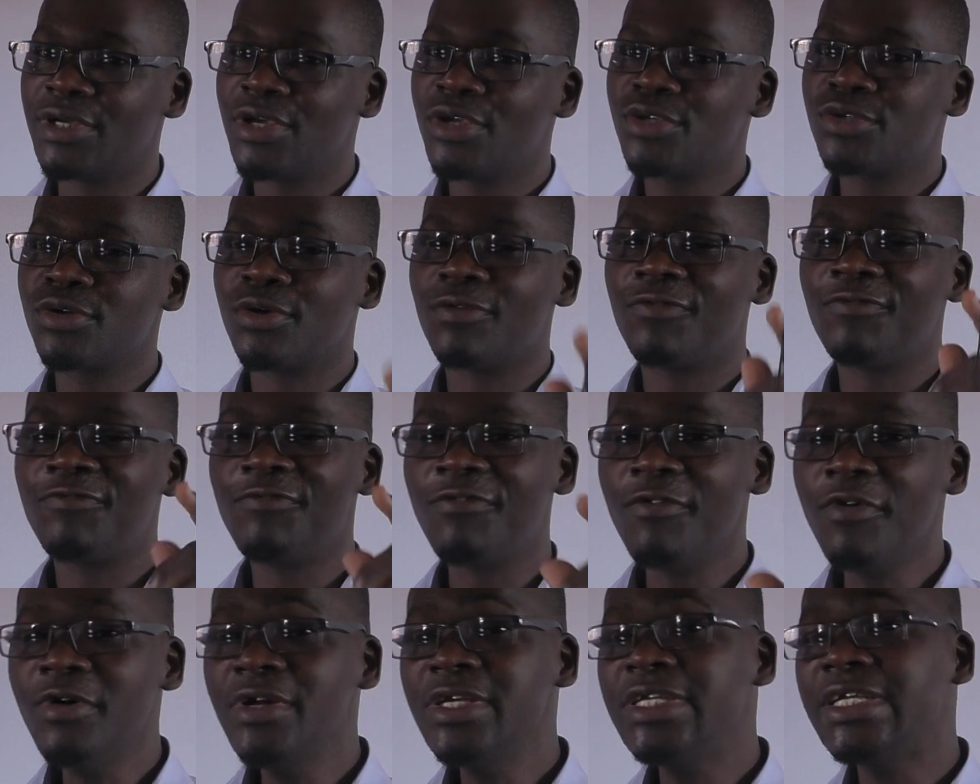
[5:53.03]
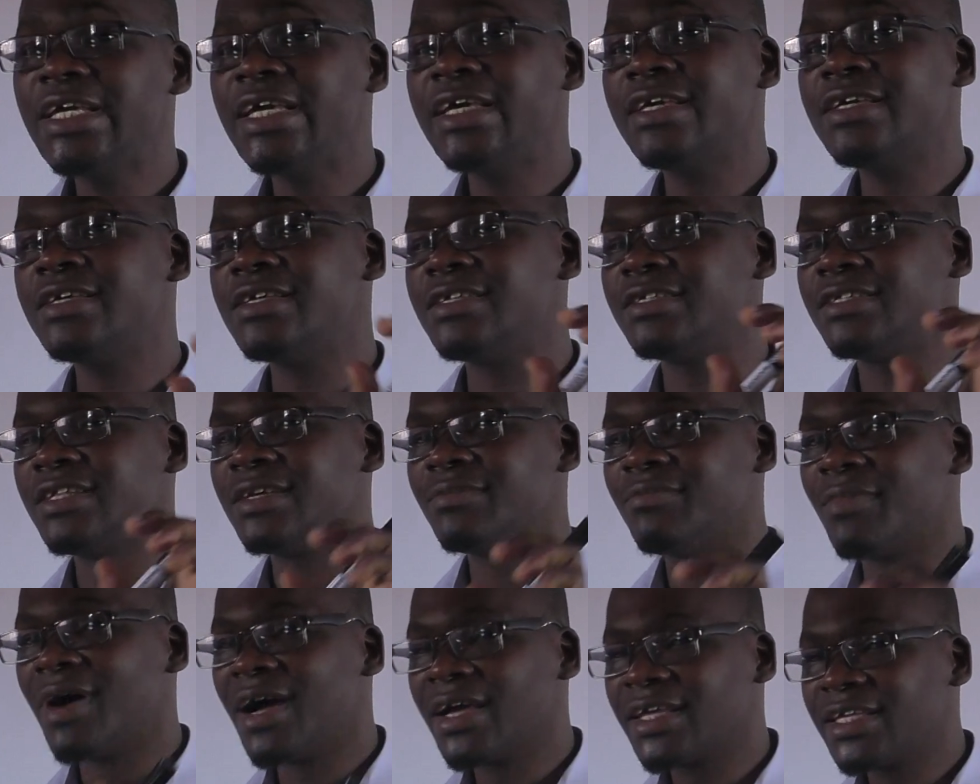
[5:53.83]
So 40 is the
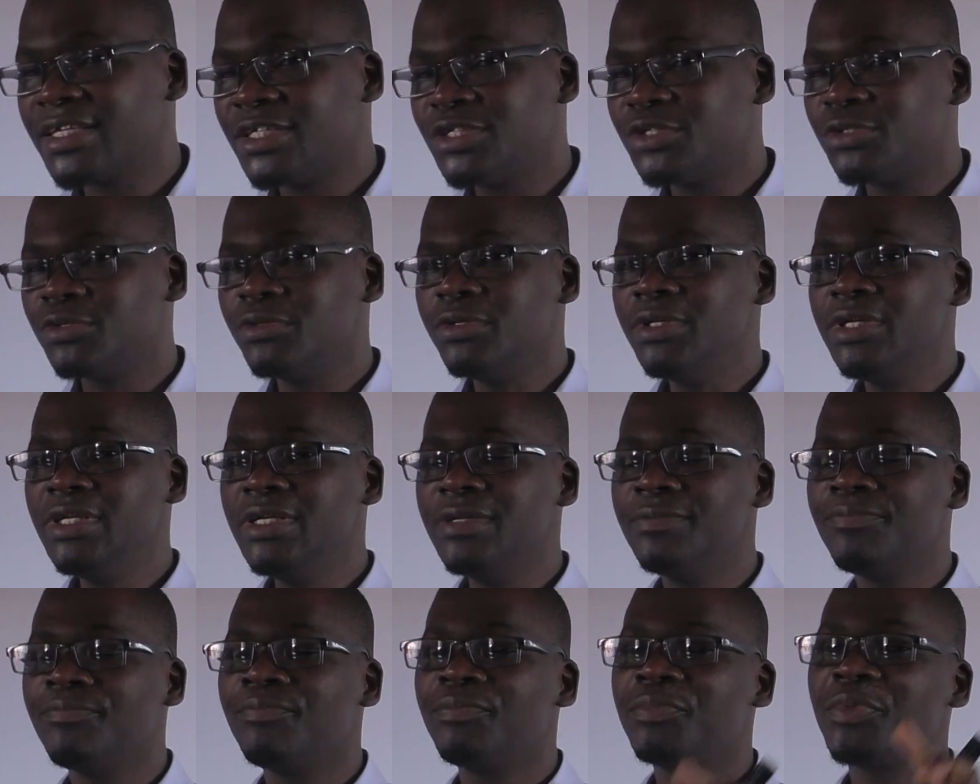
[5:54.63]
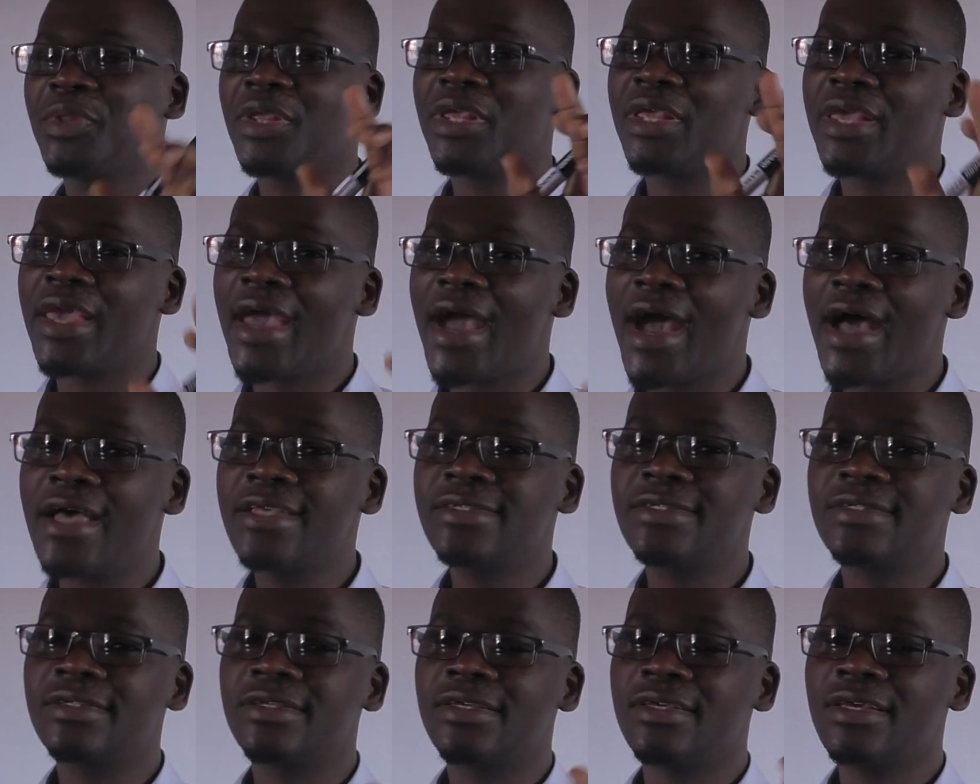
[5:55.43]
magnitude,
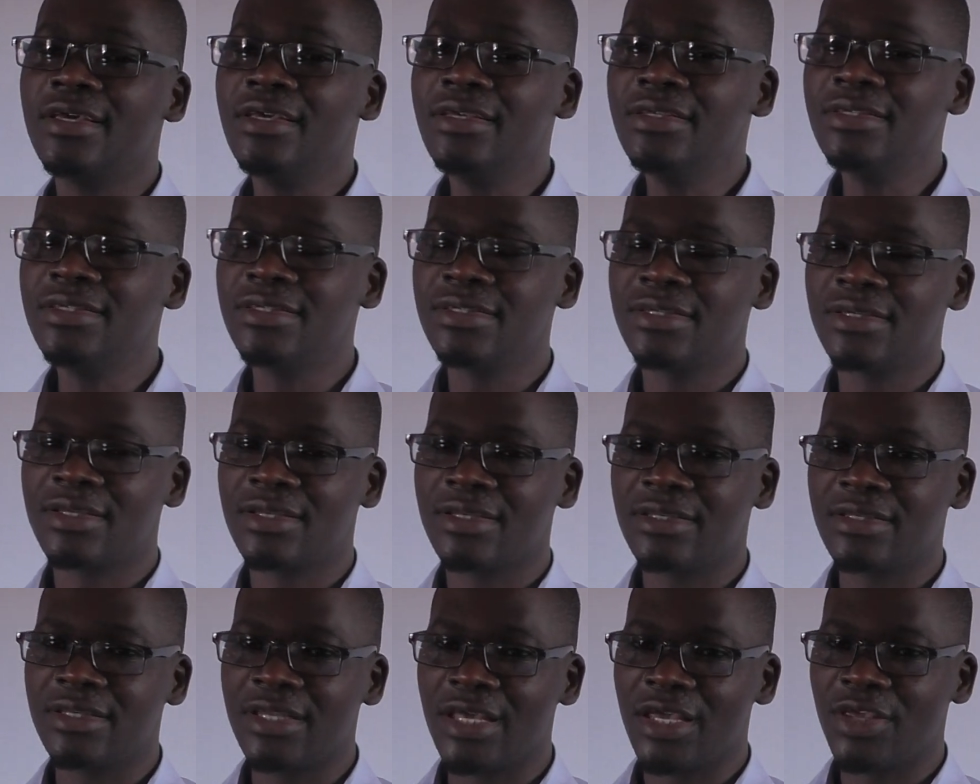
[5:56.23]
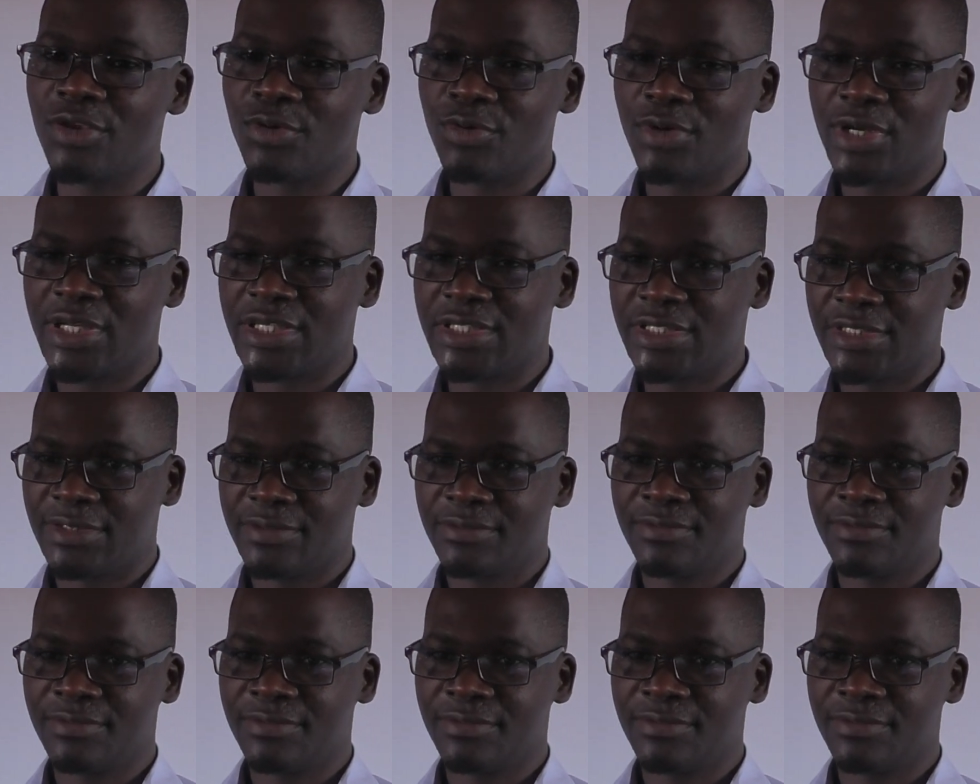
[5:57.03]
years is the unit.